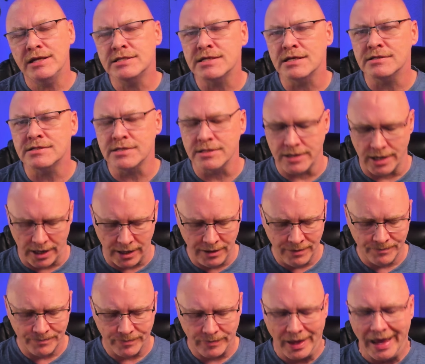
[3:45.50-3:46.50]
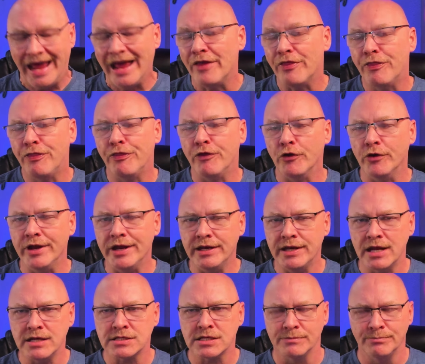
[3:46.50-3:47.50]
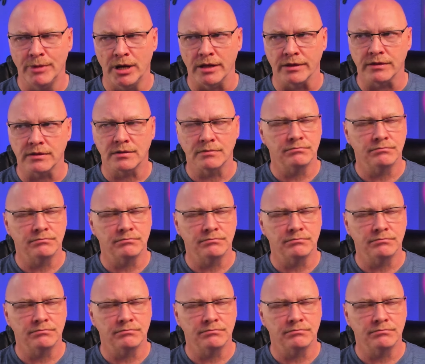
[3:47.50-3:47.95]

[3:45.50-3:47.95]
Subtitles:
cents a day at 30 days a month,